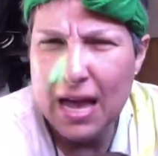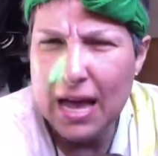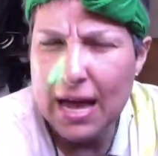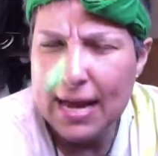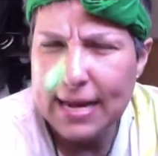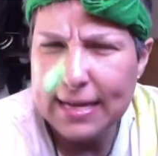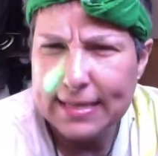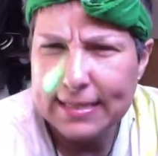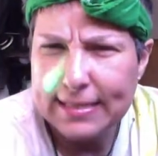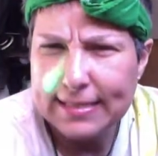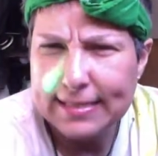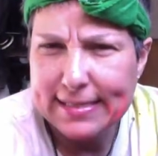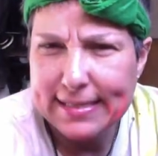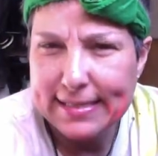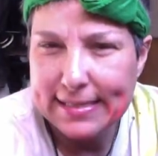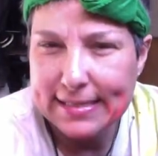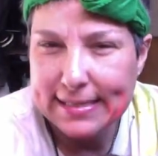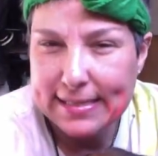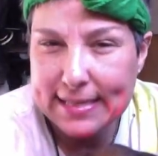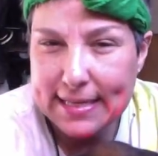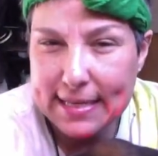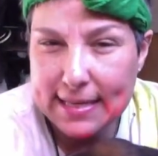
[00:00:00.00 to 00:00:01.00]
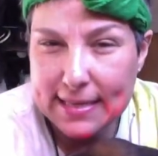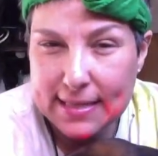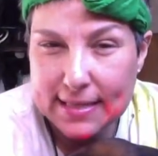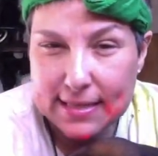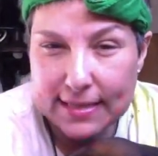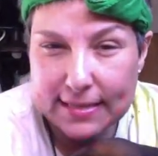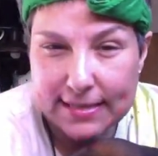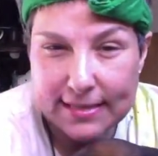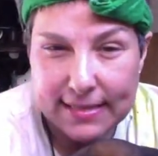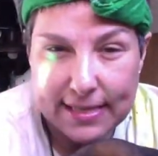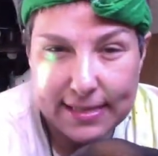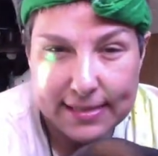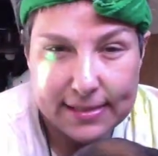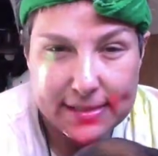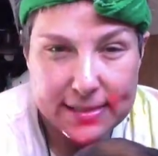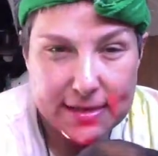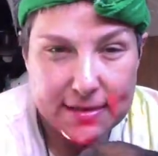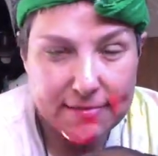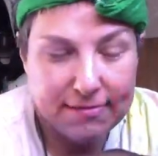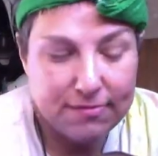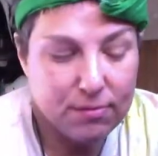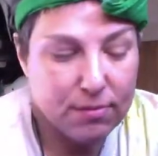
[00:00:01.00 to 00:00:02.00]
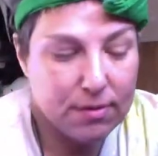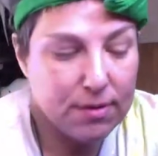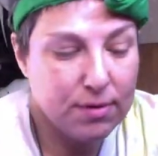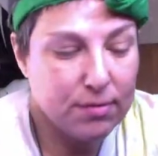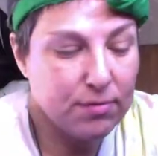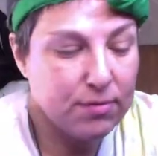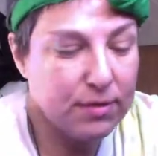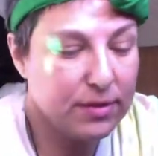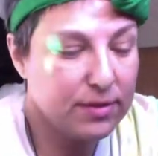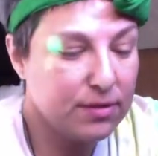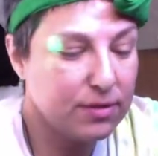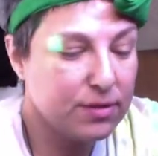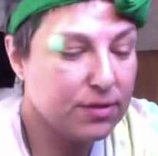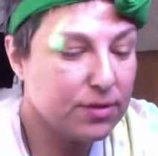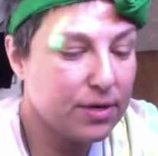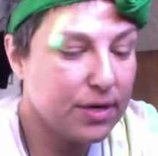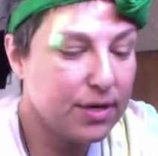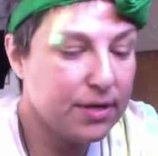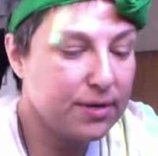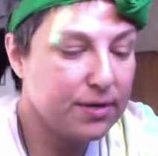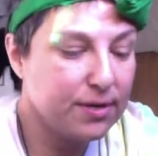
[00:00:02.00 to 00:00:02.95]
I see the necessity for it and what they're trying to